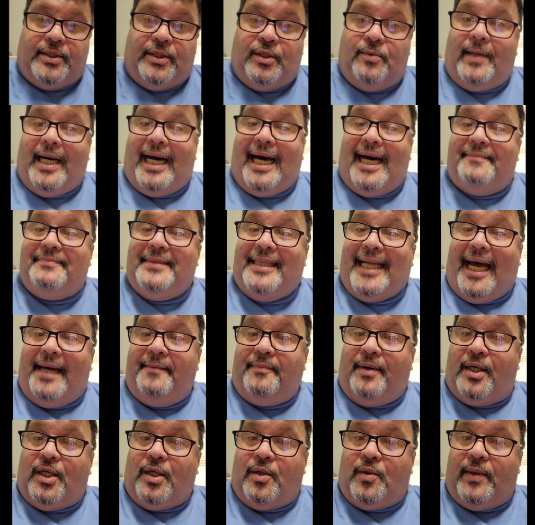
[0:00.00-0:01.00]
You might have
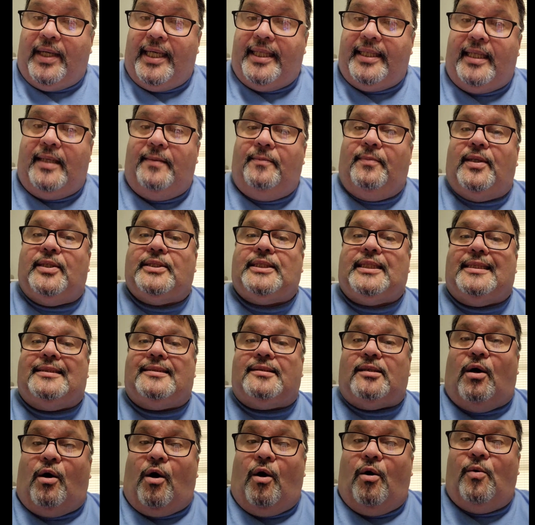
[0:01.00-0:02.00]
Nightbot already, but
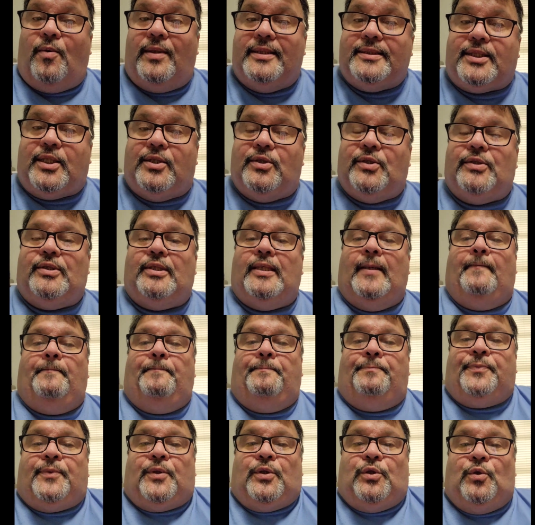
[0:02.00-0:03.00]
it's always good
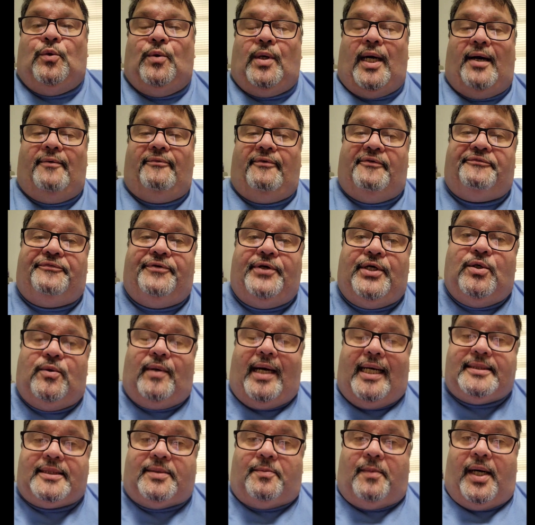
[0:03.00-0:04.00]
to have a
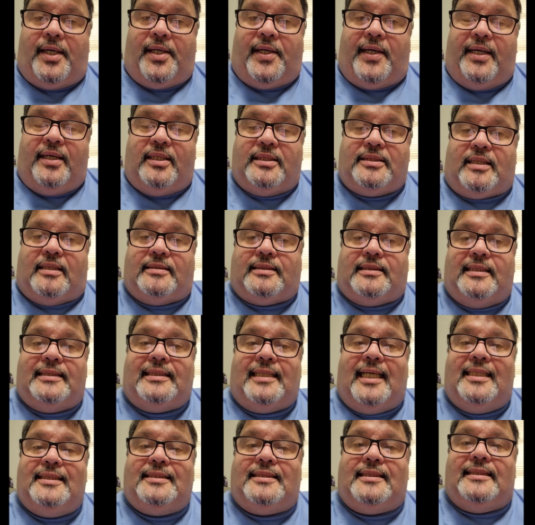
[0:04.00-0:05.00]
few extra moderators, because
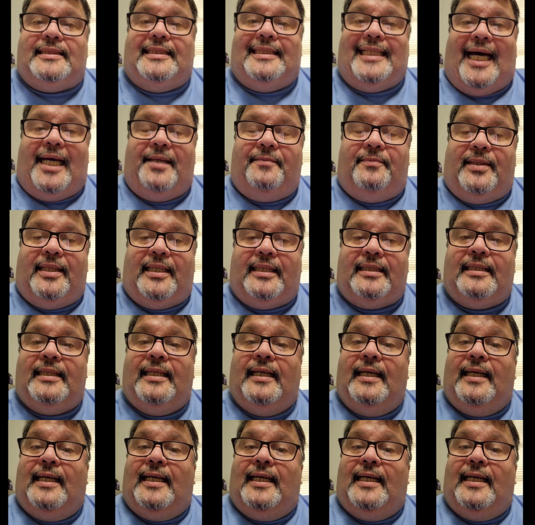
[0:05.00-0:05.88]
sometimes Nightbot